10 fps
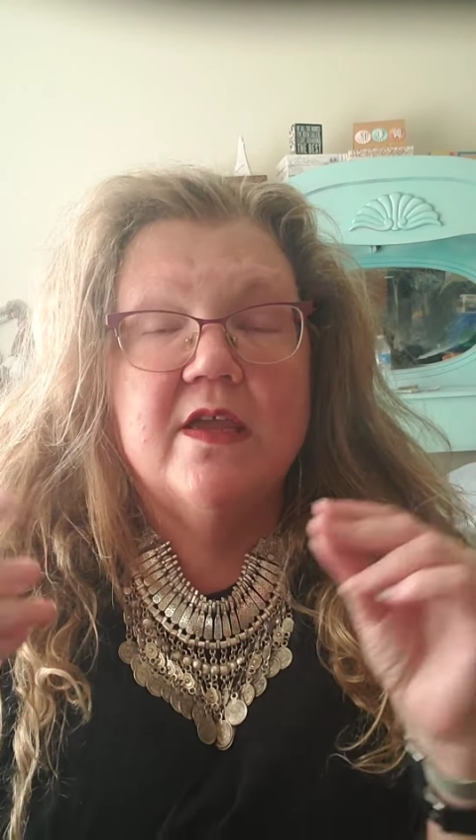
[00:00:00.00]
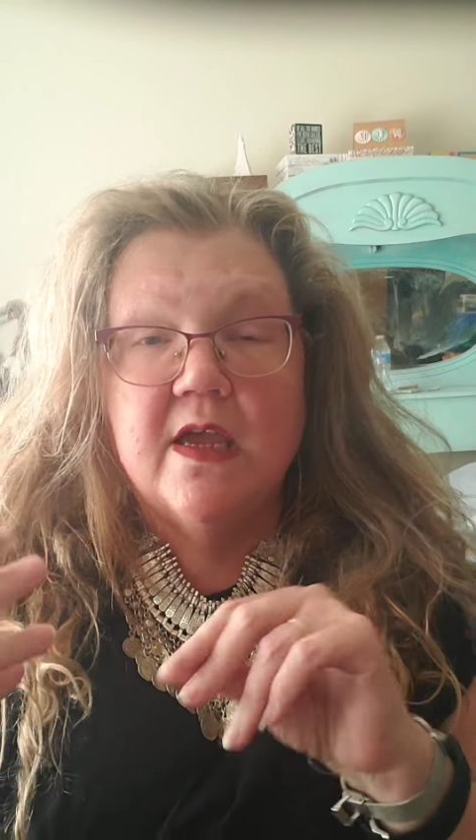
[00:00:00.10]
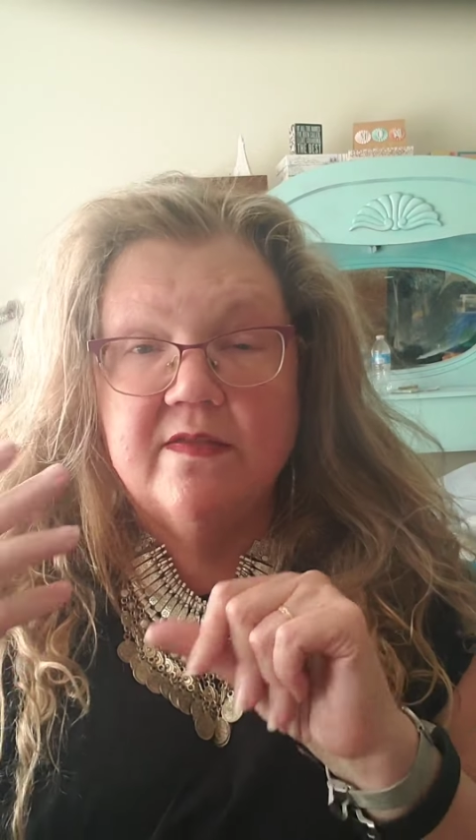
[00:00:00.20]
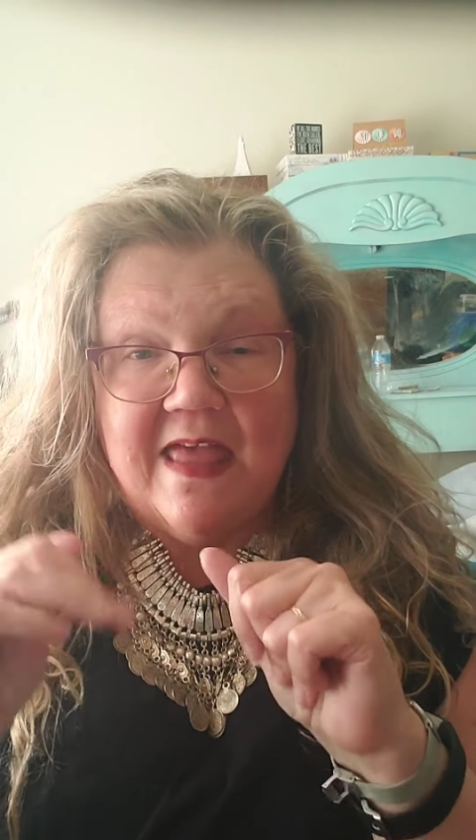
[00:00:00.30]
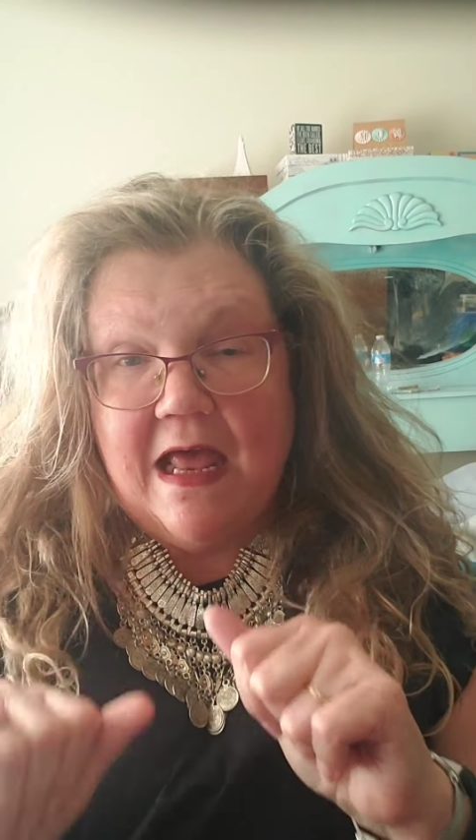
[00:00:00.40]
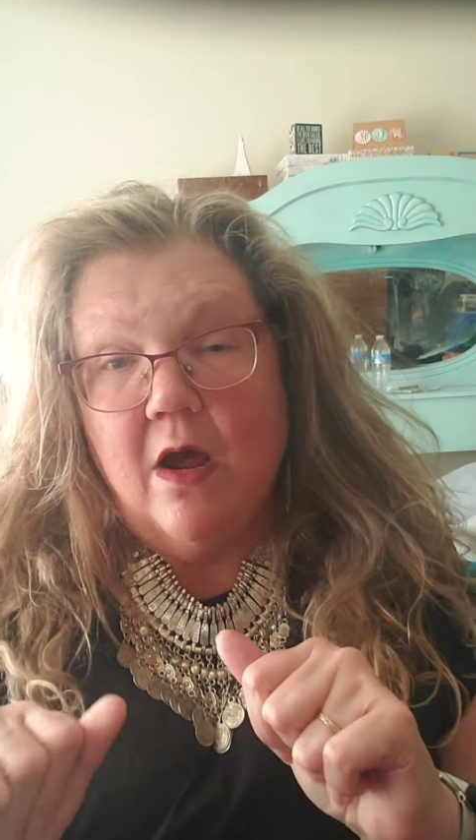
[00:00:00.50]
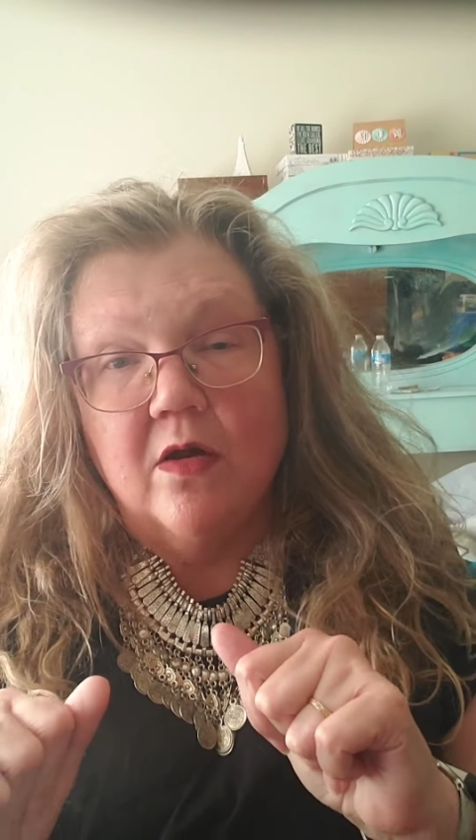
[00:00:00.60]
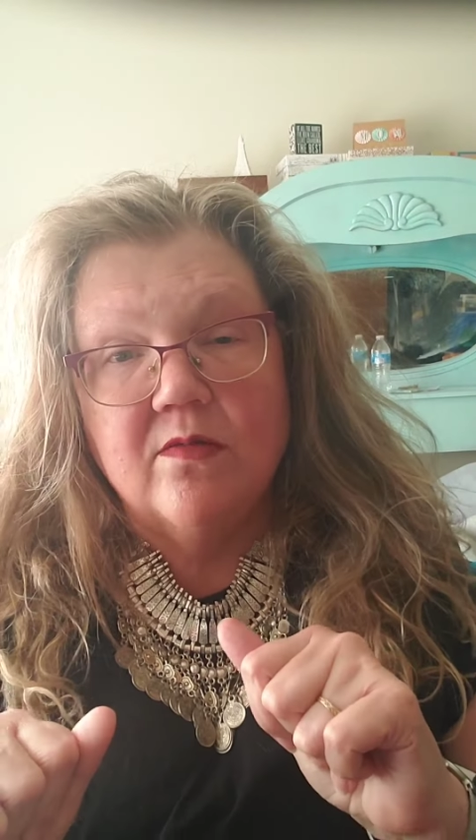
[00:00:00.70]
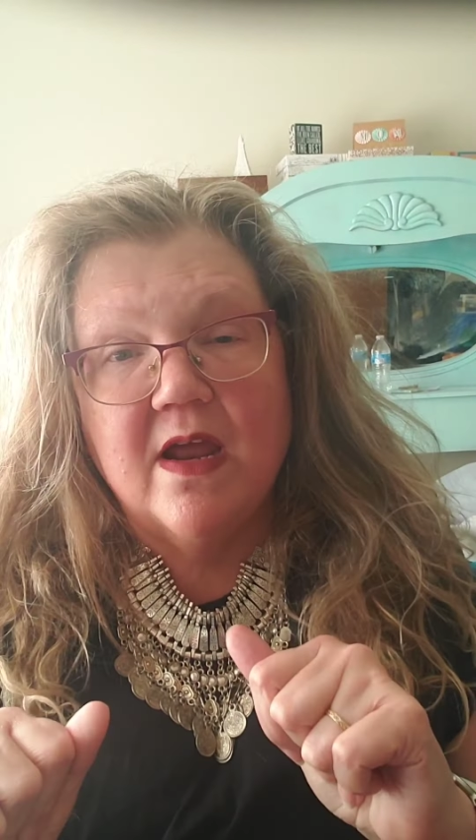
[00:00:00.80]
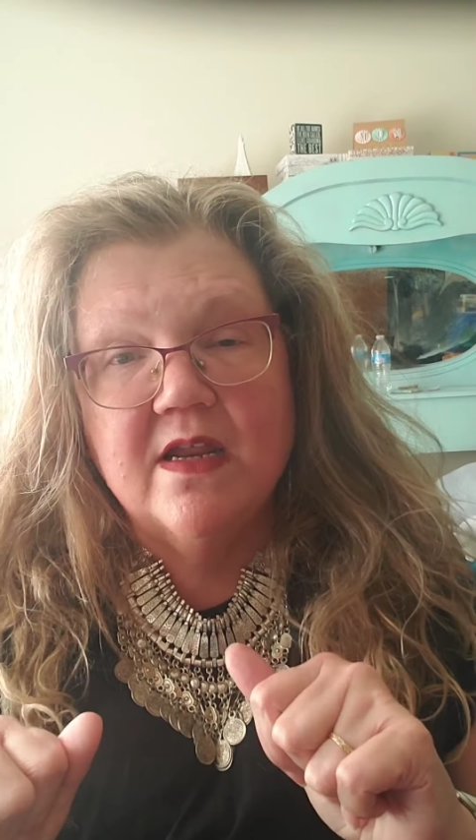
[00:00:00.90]
get that
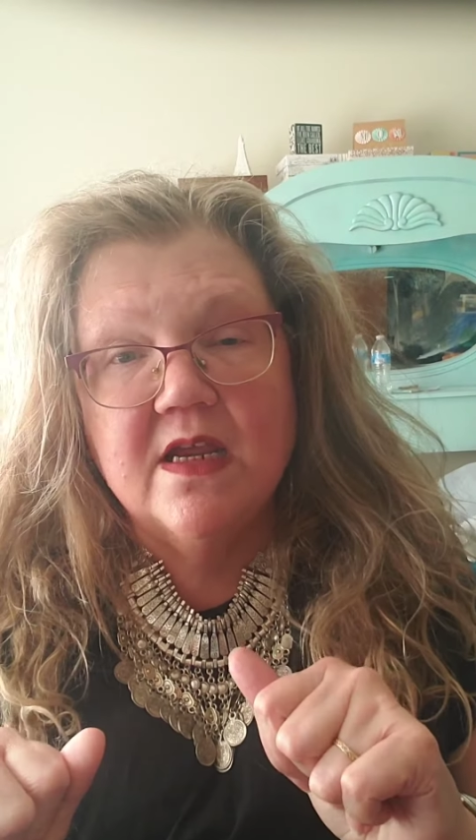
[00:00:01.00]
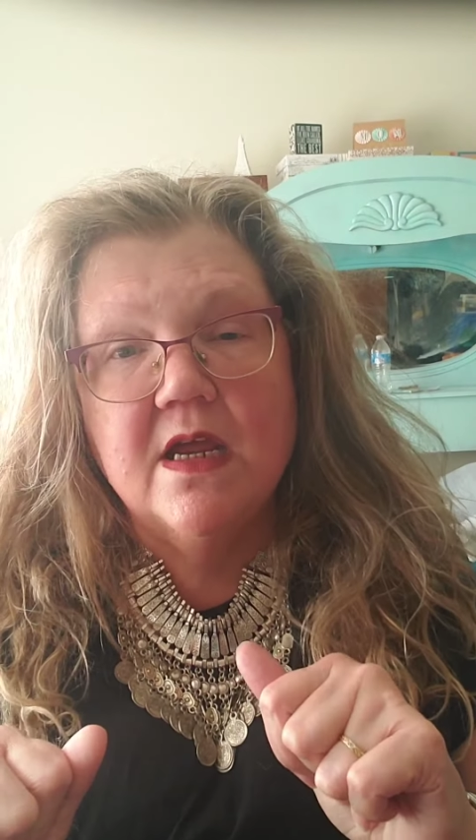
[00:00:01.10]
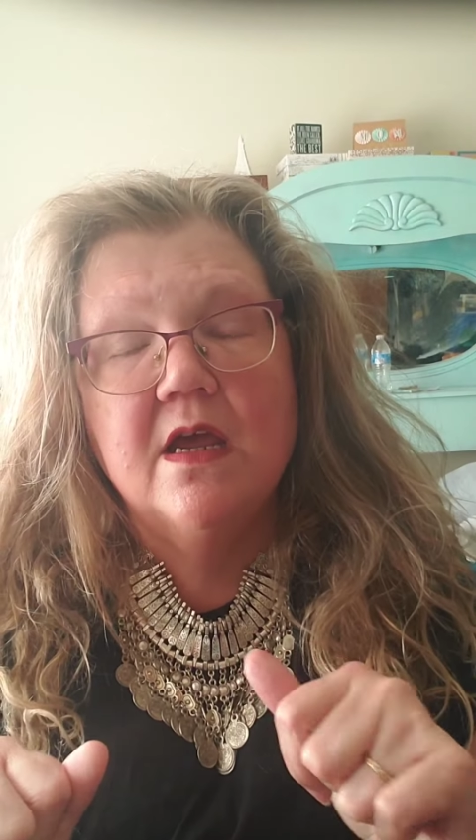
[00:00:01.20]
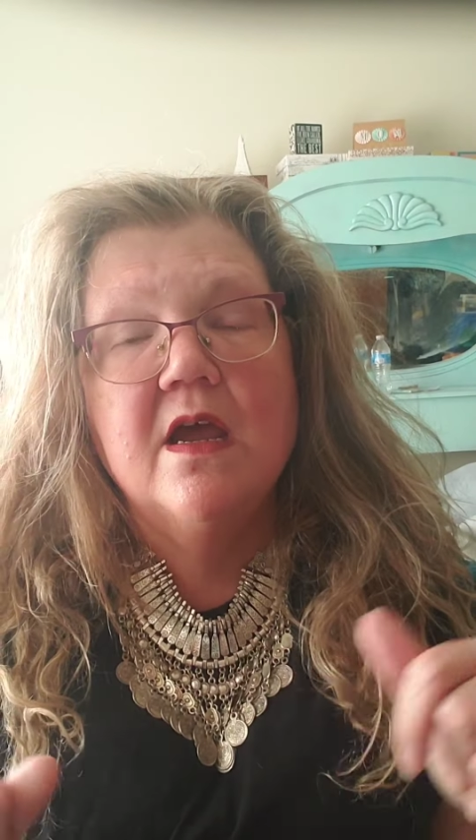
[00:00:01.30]
all ready.